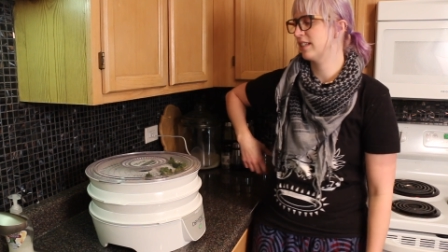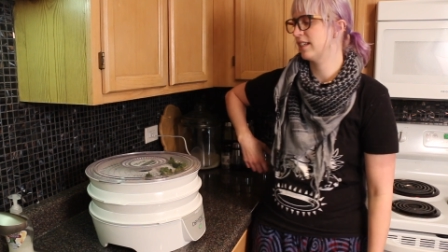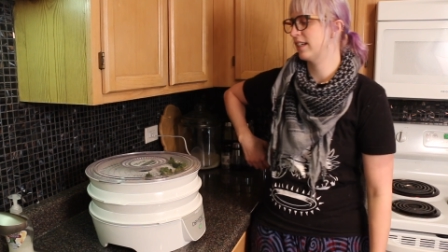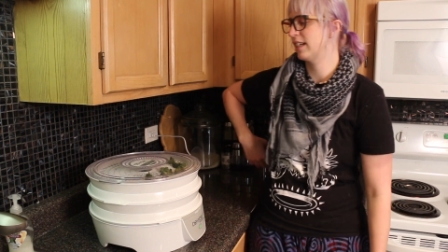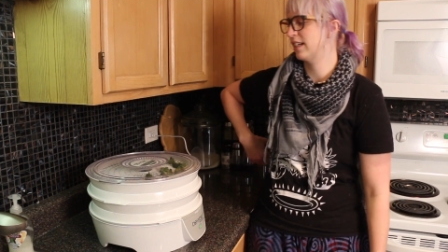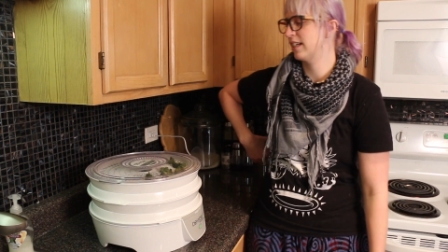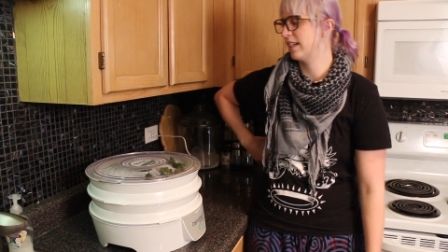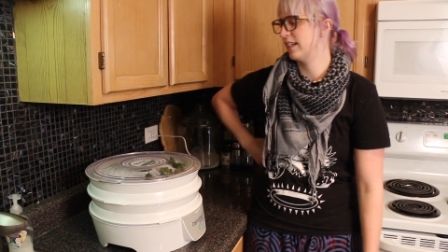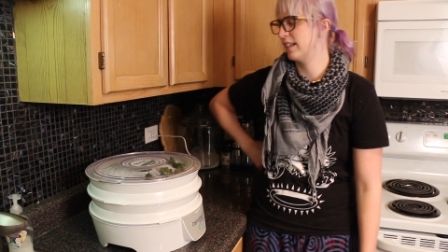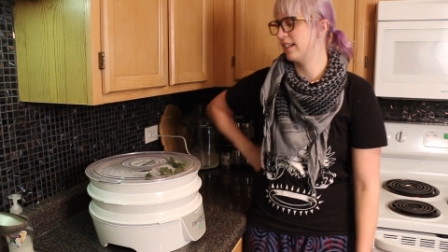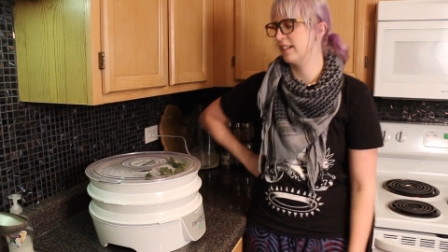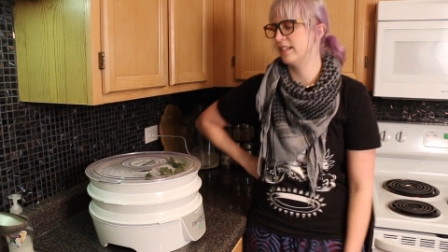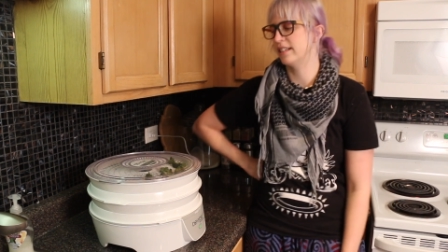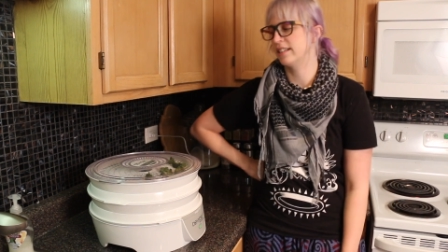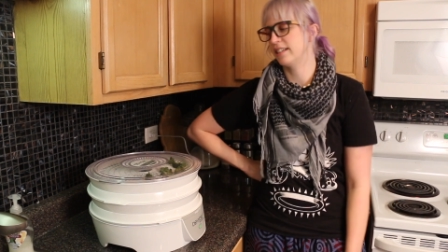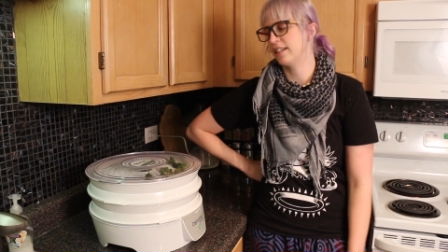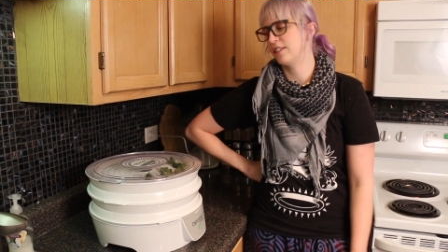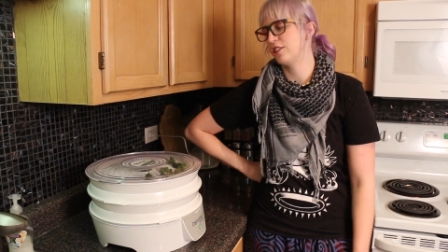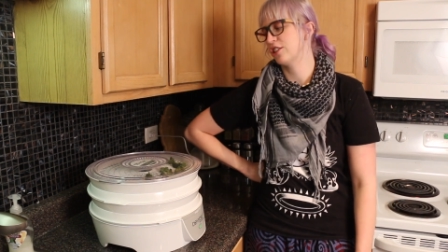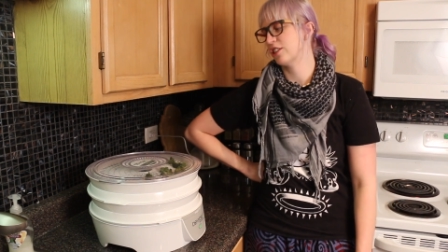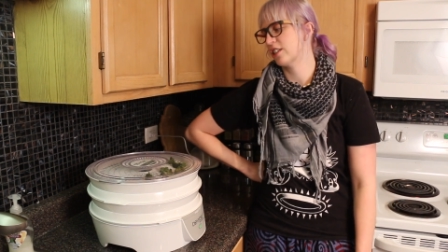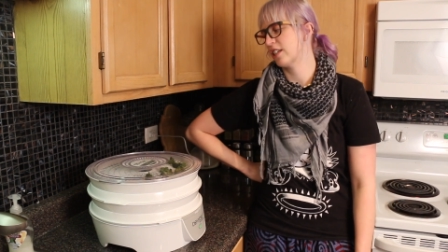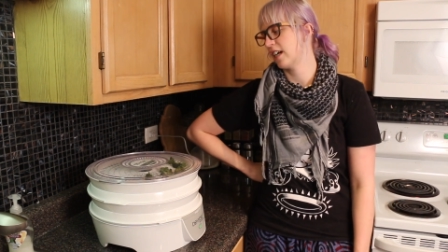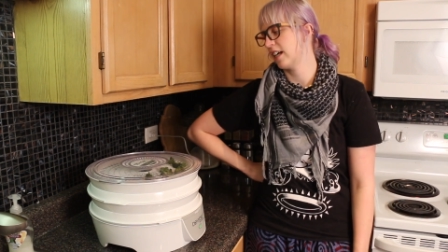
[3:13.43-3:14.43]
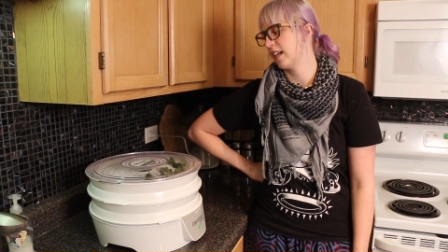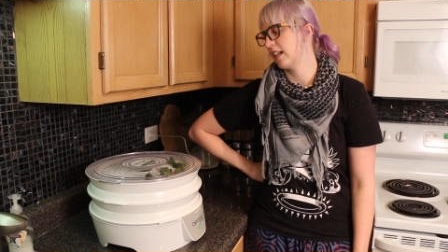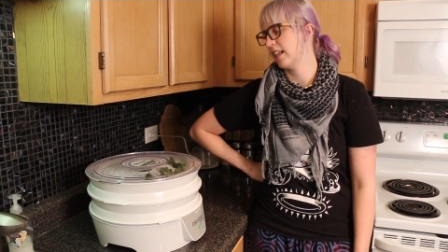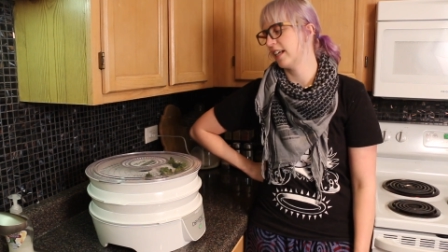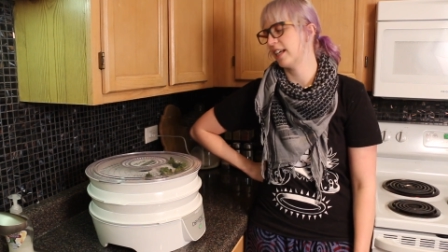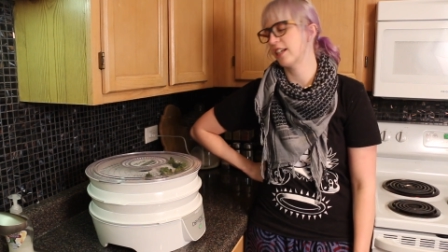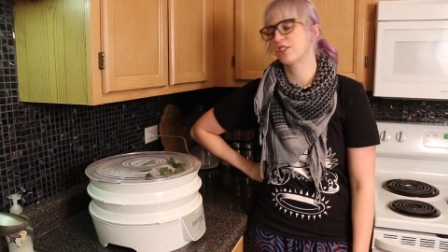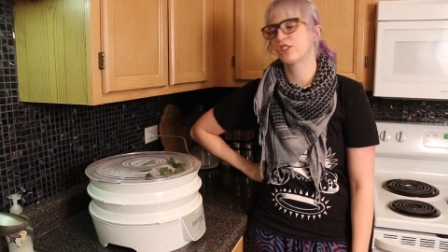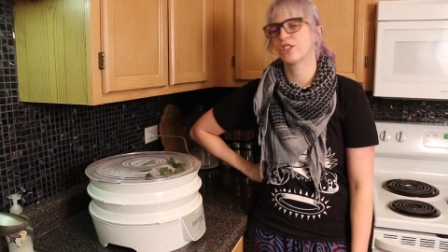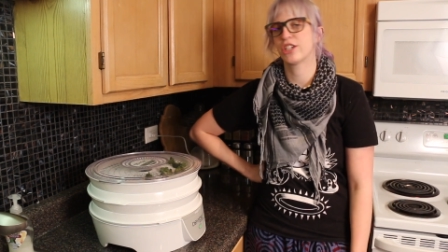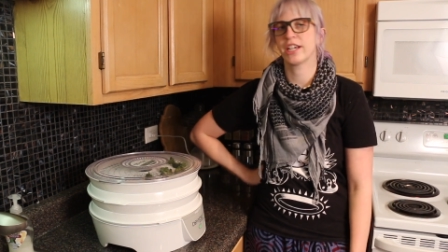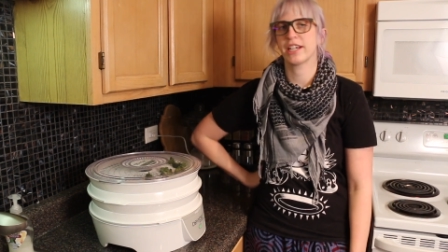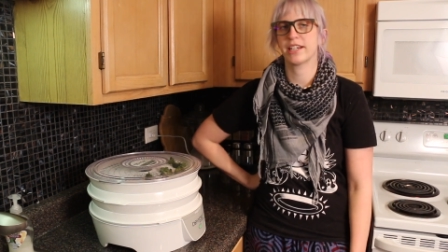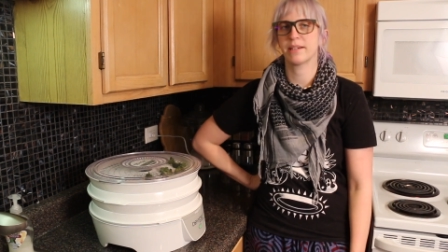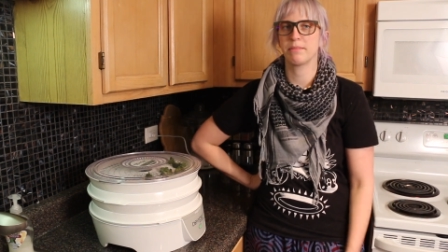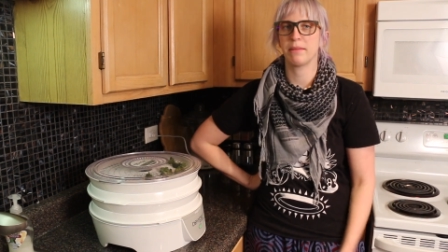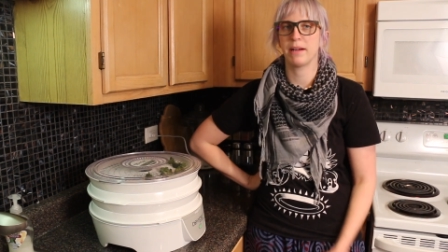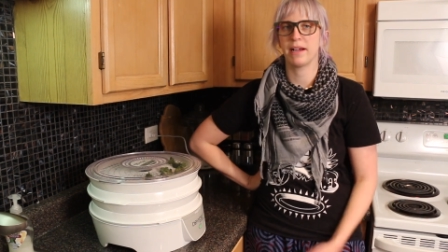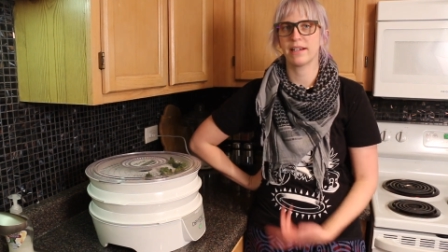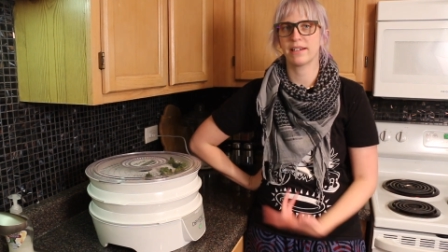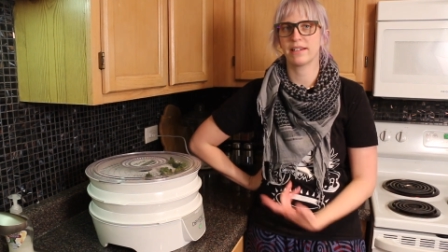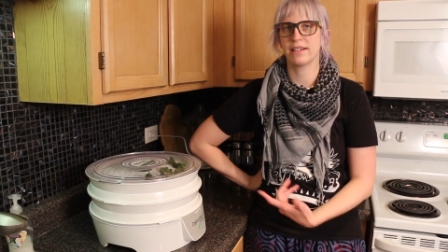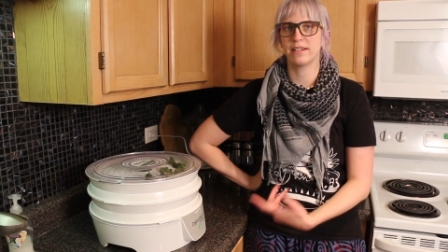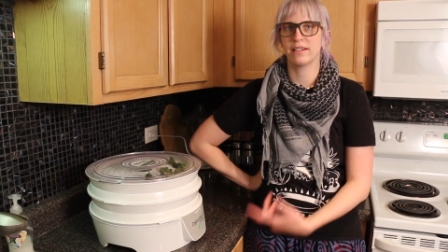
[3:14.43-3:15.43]
and I just kind of like check
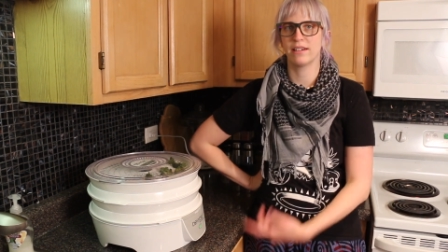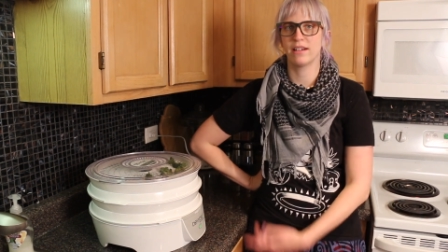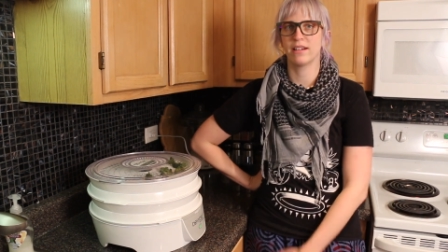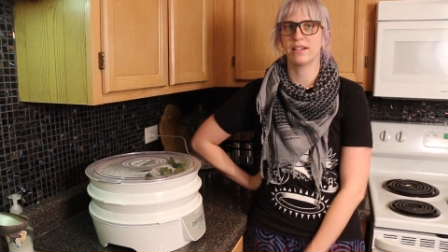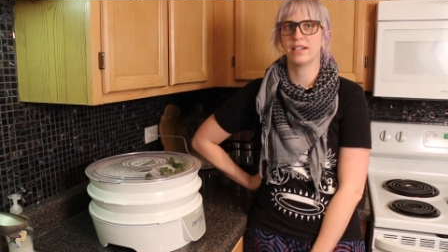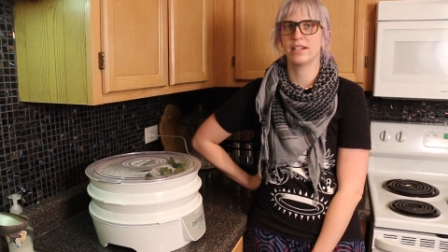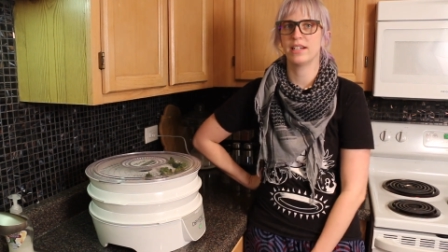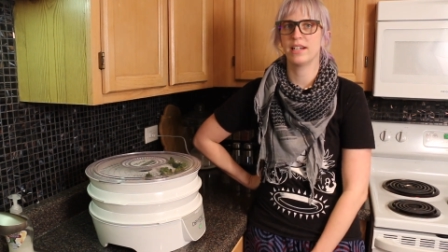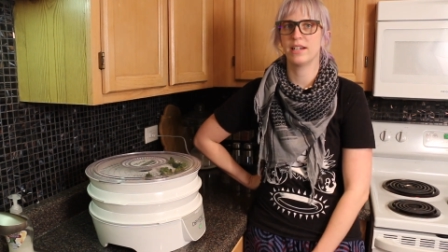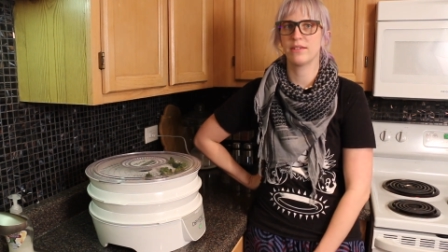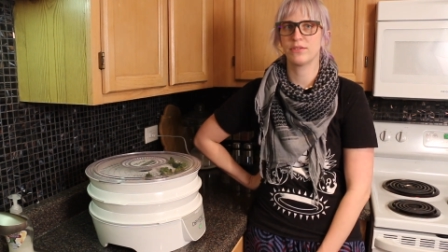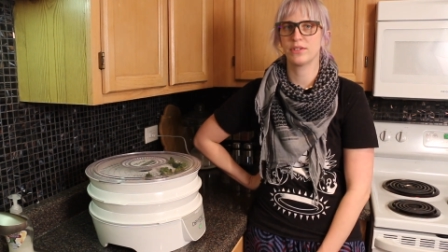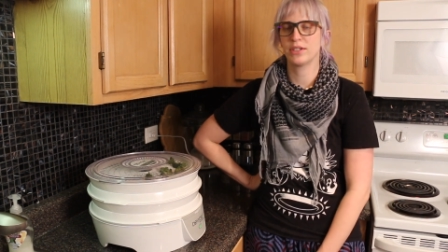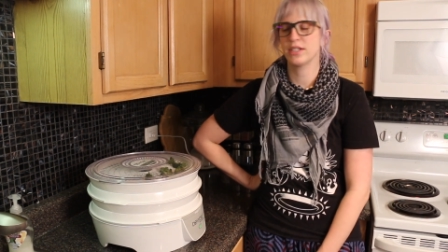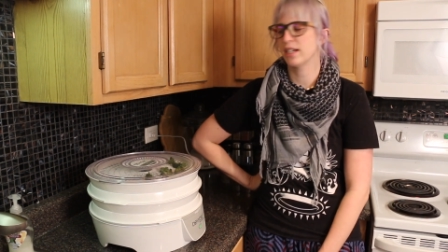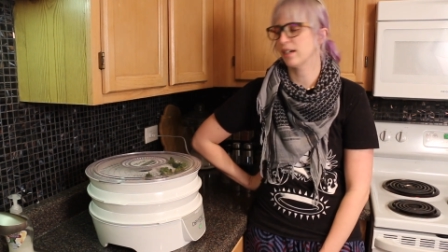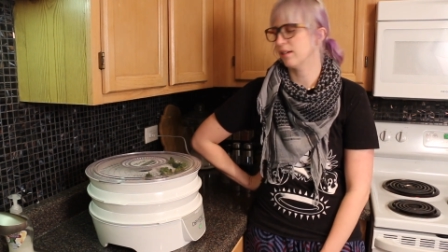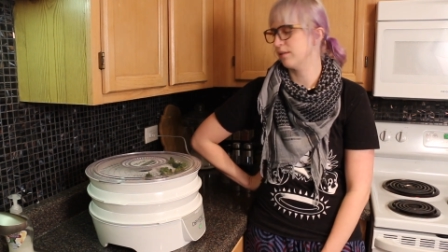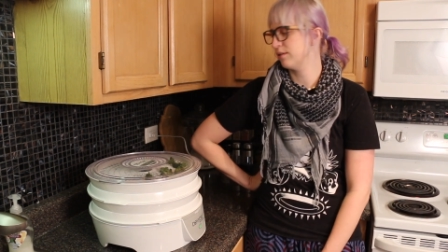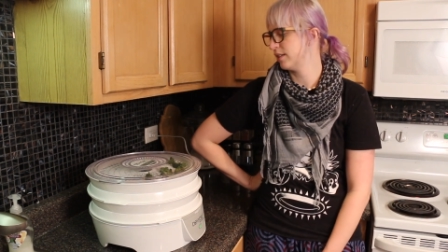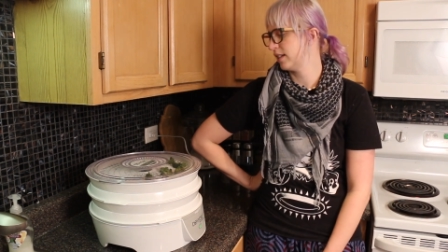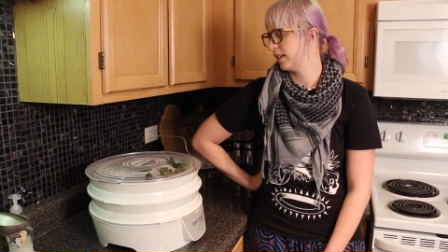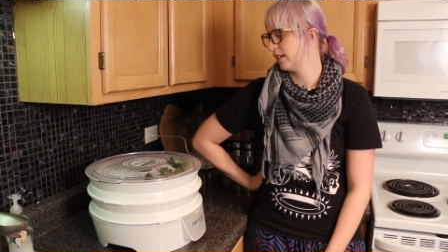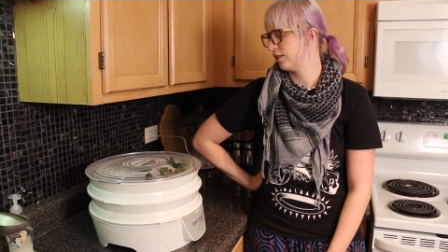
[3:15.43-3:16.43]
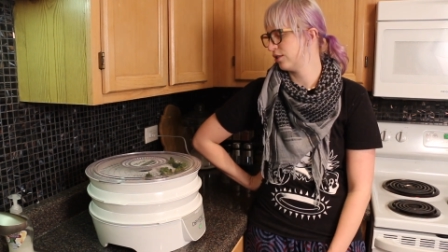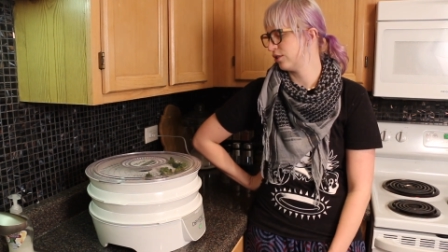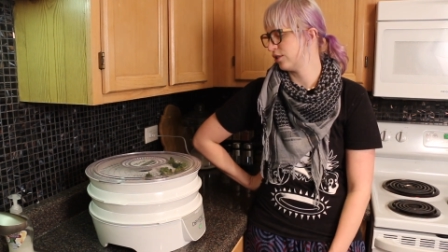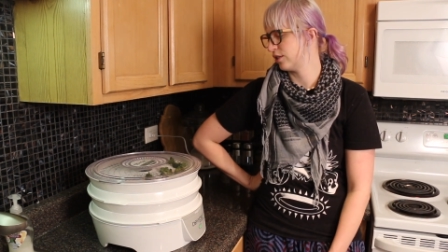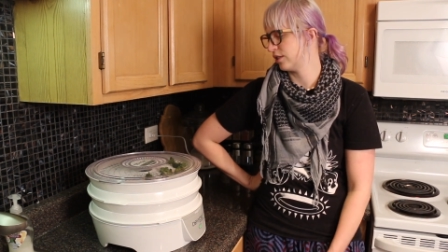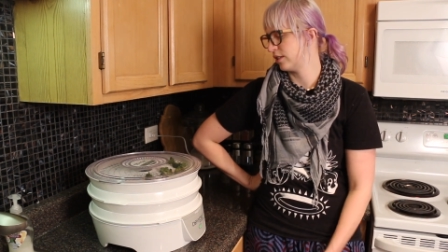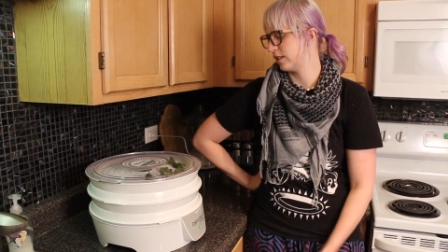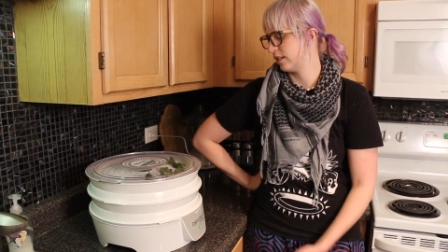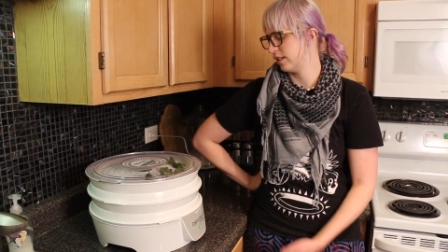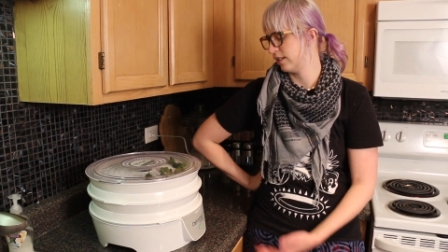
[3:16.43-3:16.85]
back in on it every now and then just